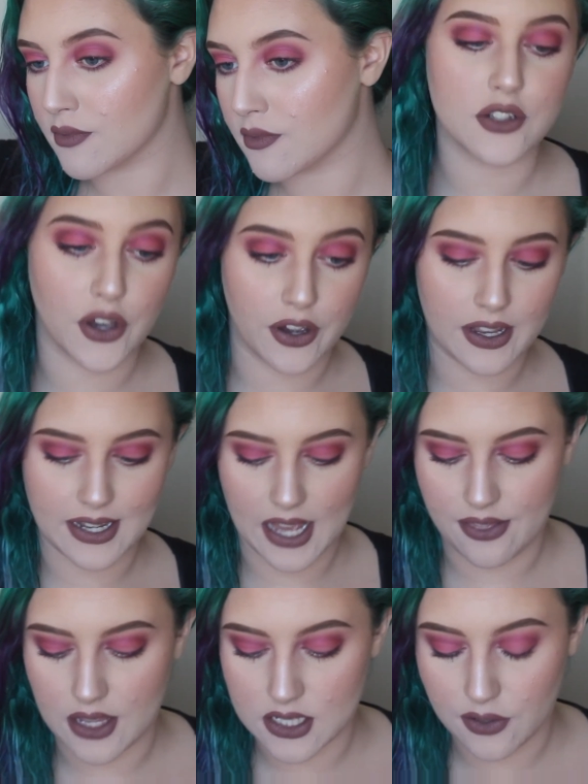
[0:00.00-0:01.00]
So
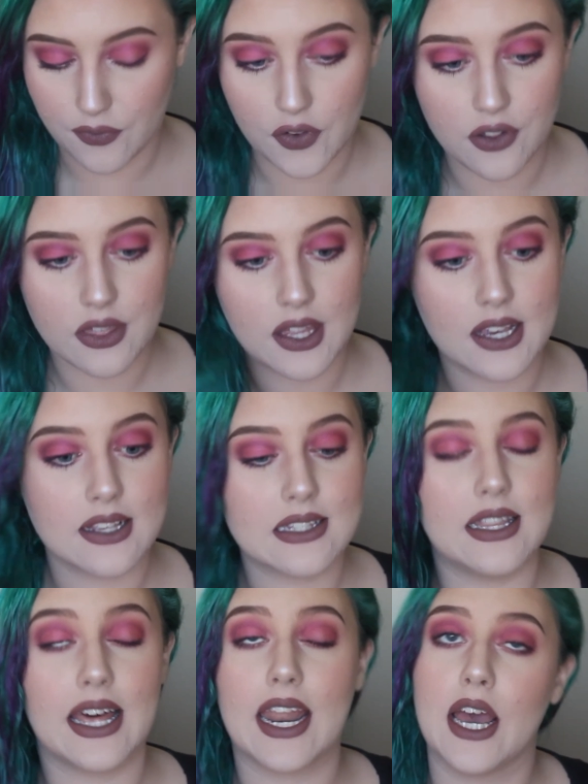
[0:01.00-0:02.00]
now there's a few things
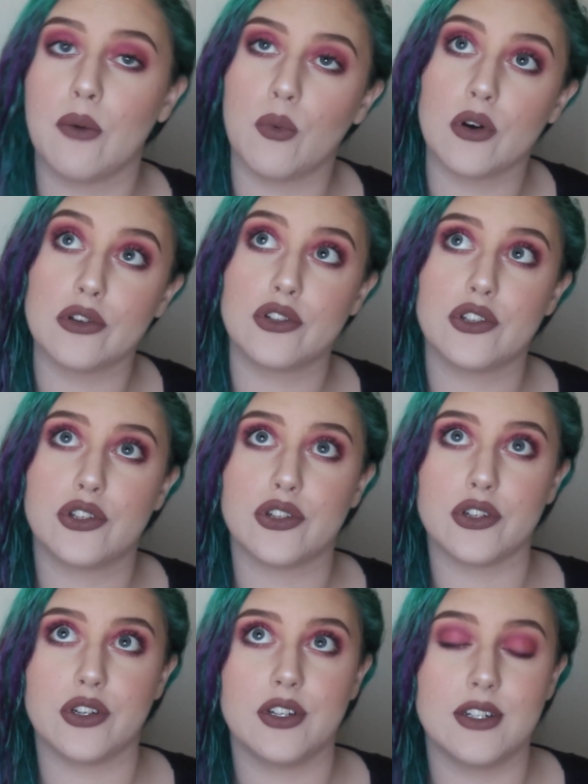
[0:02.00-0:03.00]
that I want
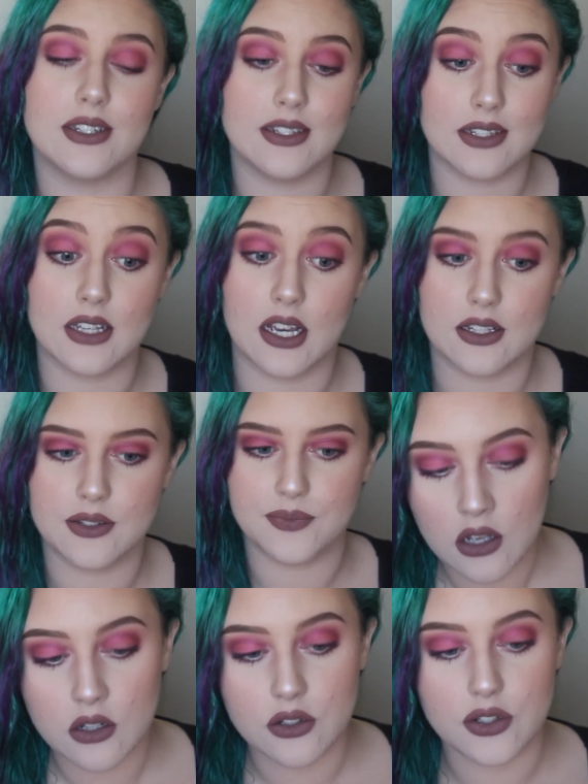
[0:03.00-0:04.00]
to discuss.
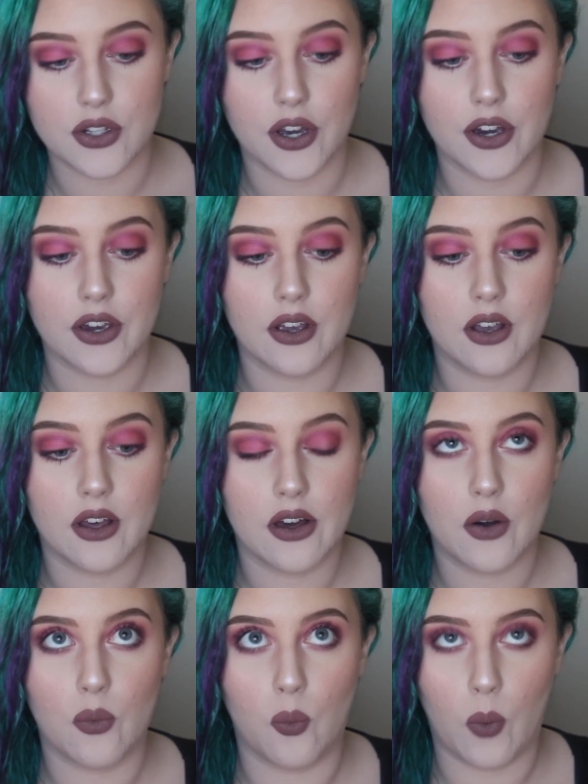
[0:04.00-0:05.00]
So
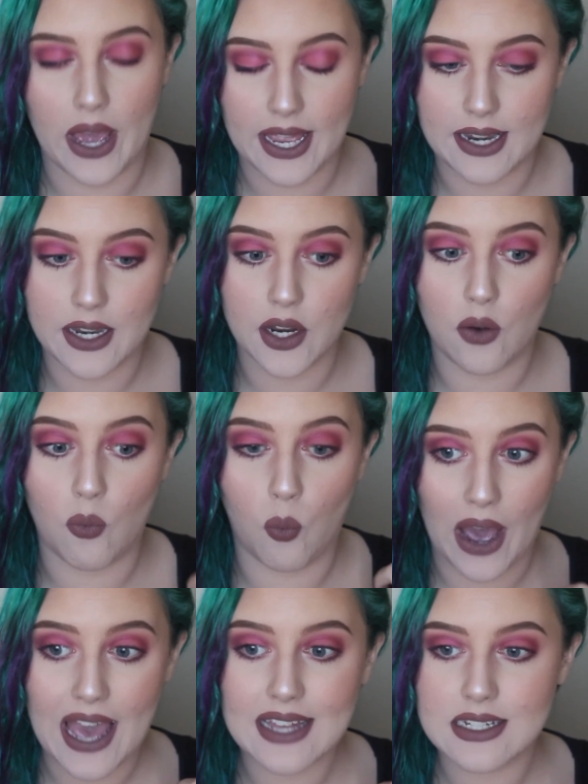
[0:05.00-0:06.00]
when
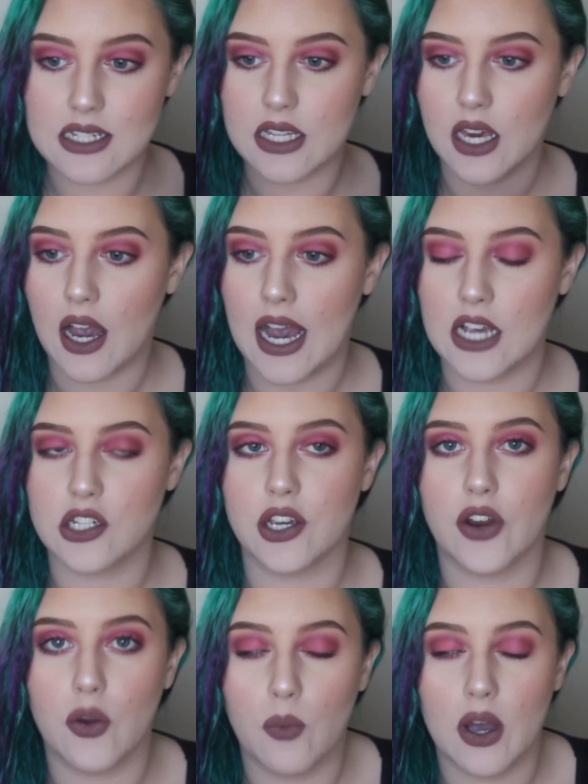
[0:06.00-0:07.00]
wet, the
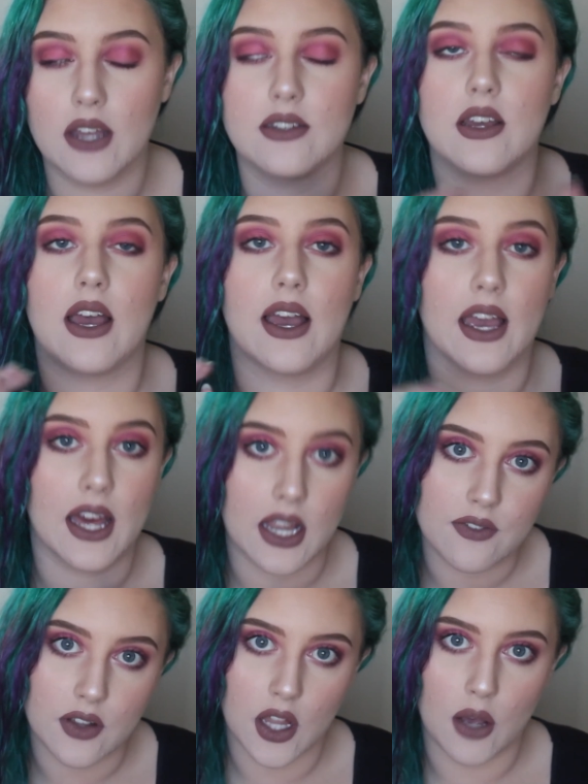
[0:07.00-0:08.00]
eyeshadow worked a hell
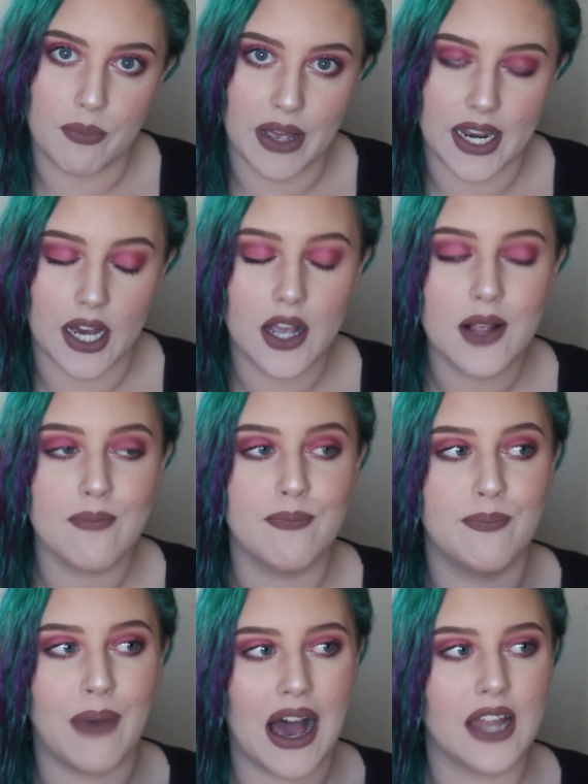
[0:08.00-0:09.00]
of a lot better,
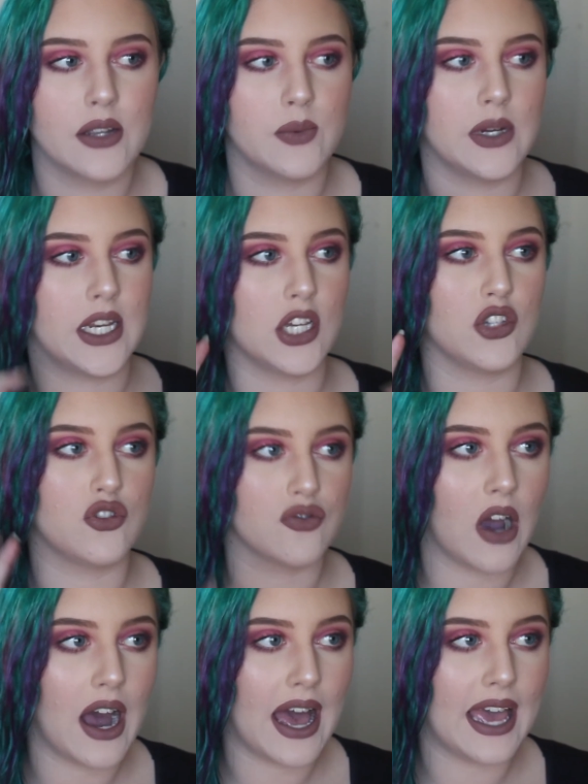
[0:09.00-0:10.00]
but when it
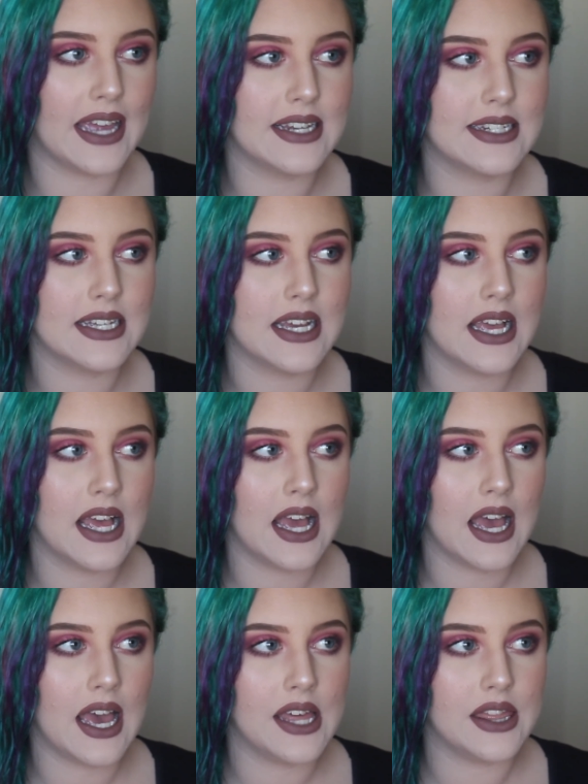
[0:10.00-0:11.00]
dried,
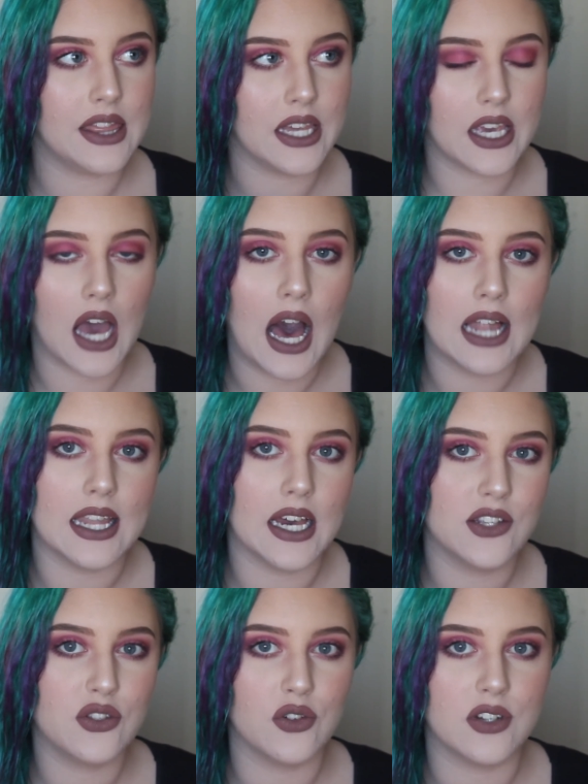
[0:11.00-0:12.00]
the
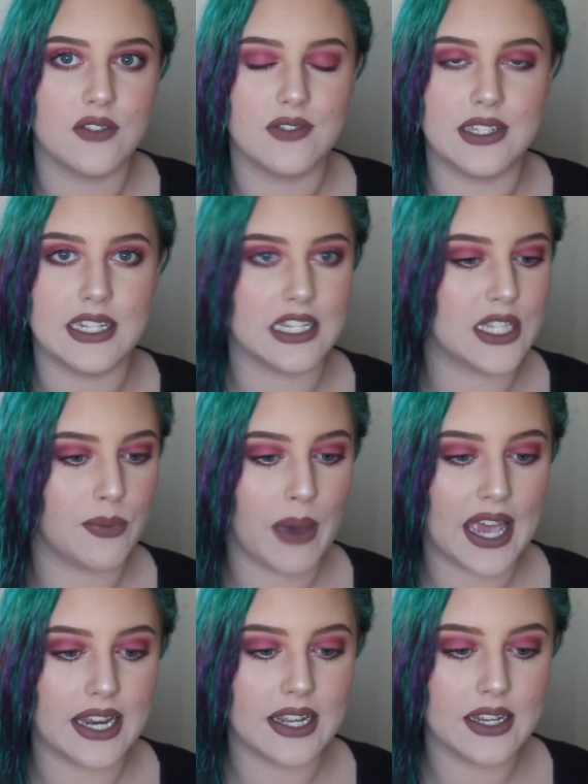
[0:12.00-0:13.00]
colour sort of
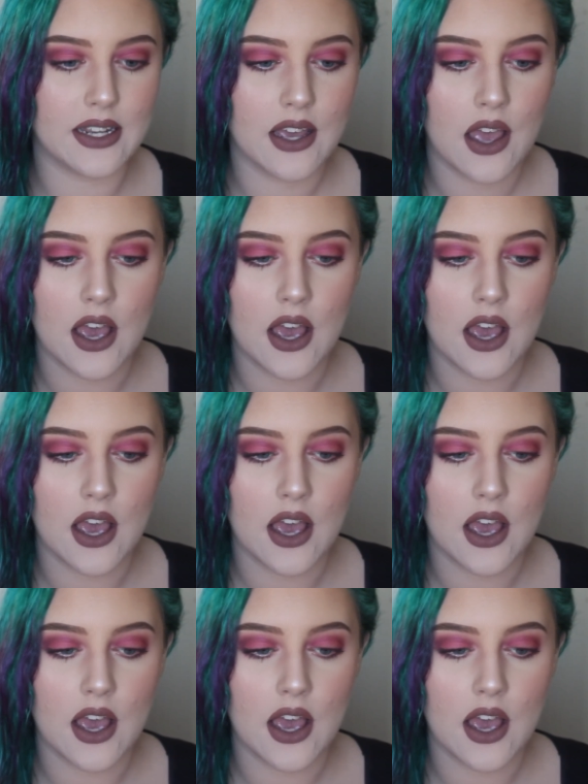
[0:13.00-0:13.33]
dissipated.